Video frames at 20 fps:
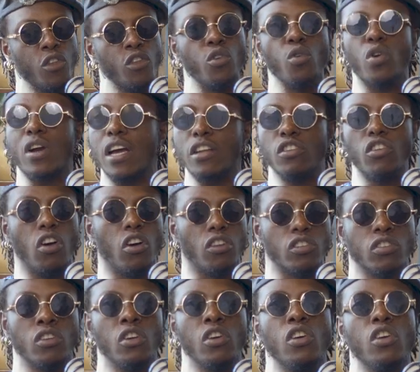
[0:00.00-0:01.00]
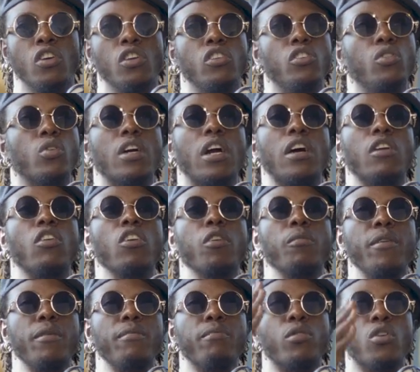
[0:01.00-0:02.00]
you cannot. You
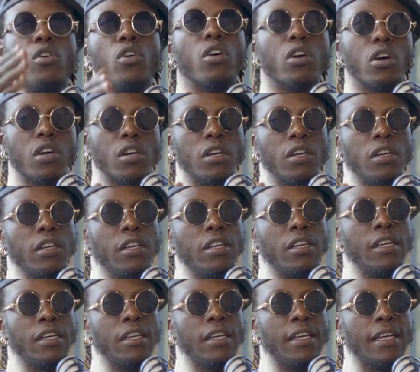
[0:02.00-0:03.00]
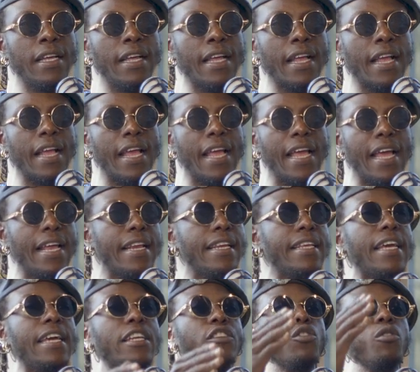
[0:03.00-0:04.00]
cannot be broke and
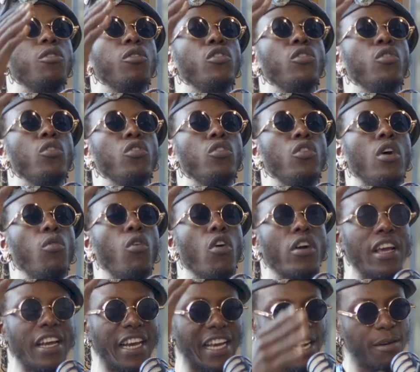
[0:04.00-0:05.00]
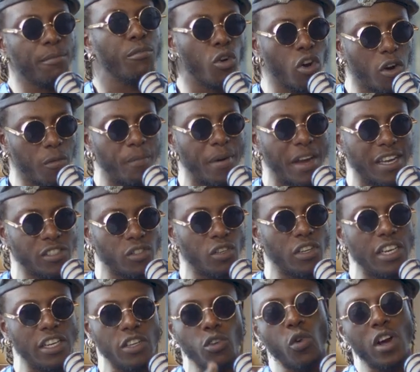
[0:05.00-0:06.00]
yet you, you, you are walking like a broke
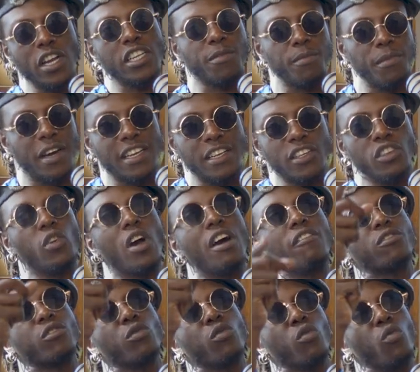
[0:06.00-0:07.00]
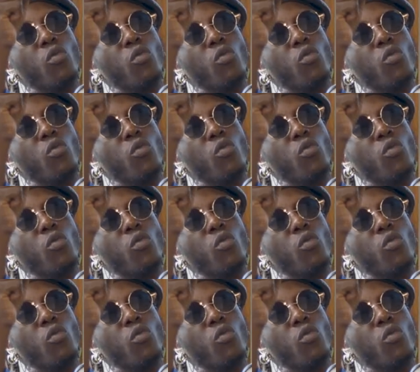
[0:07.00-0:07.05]
person and you want money. You have to